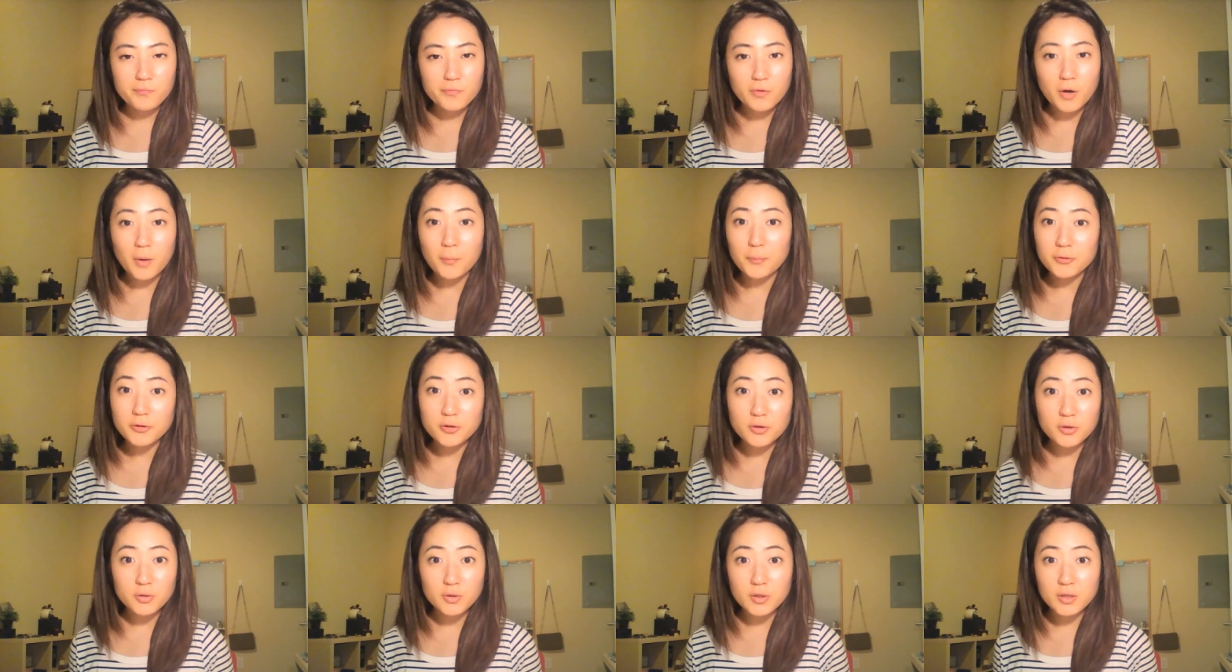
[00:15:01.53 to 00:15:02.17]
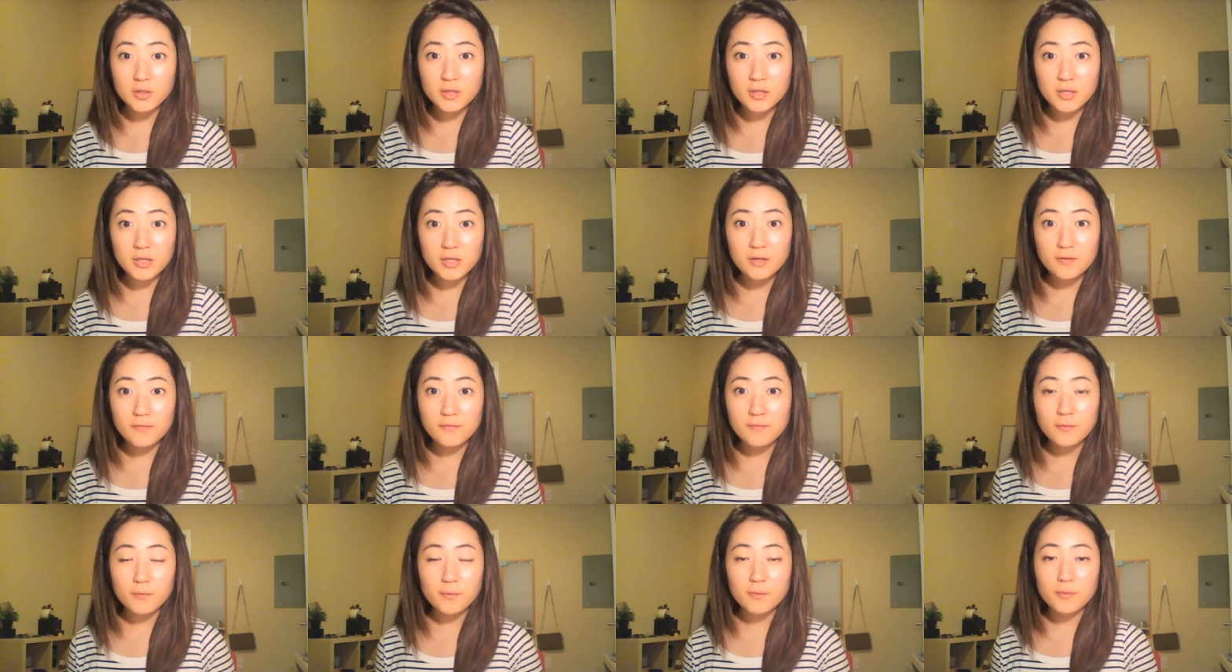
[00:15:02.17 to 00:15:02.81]
opportunity
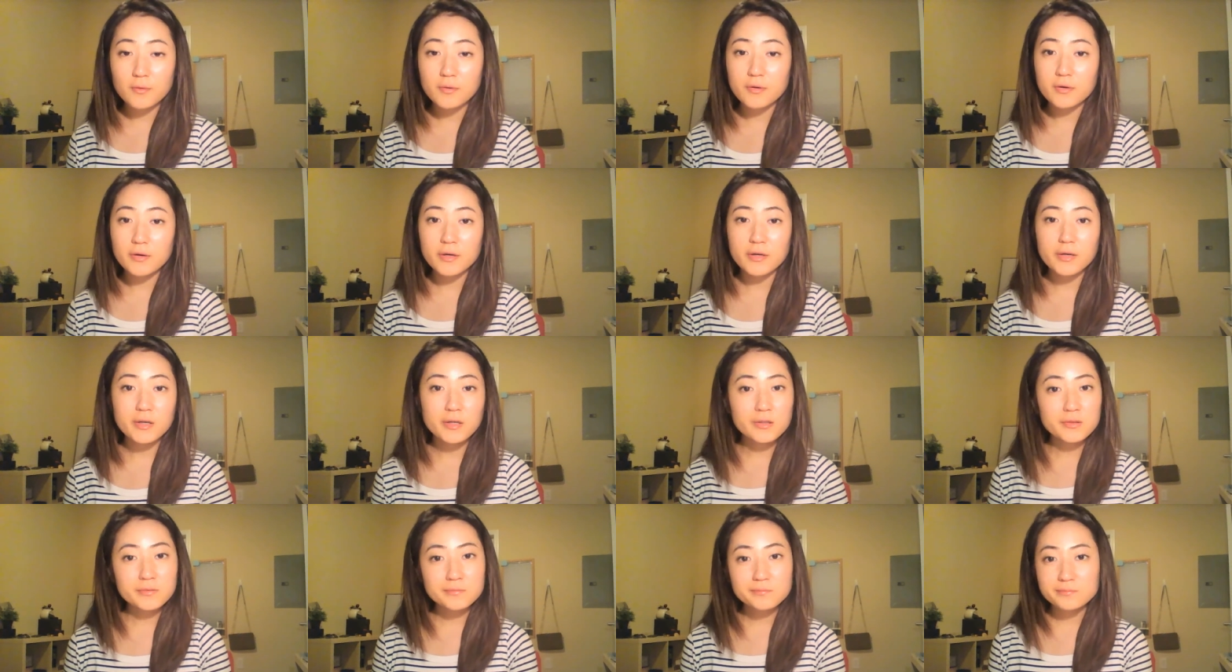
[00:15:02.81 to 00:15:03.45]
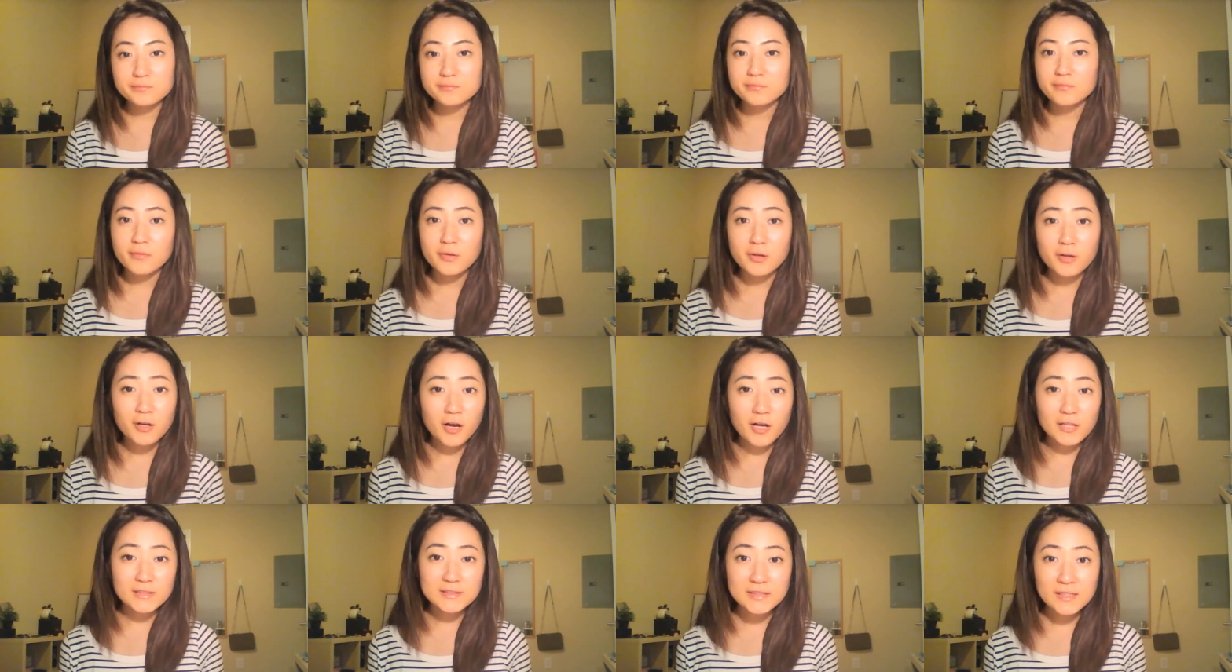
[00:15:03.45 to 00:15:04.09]
for
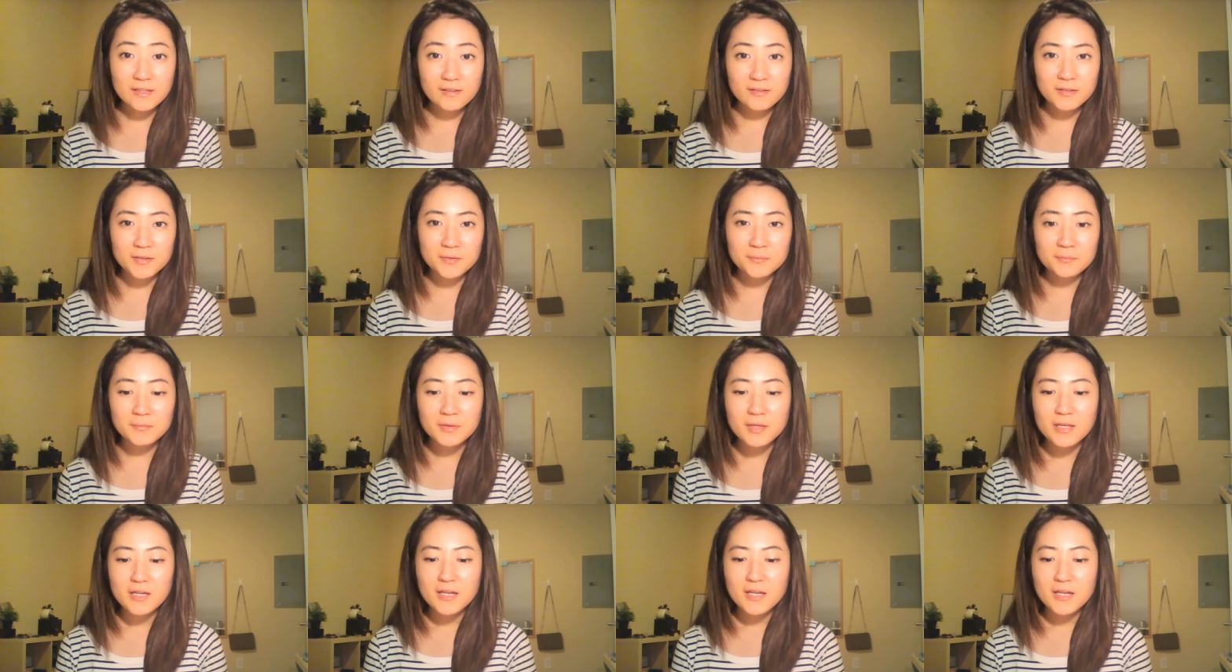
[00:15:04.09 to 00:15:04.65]
God's kingdom,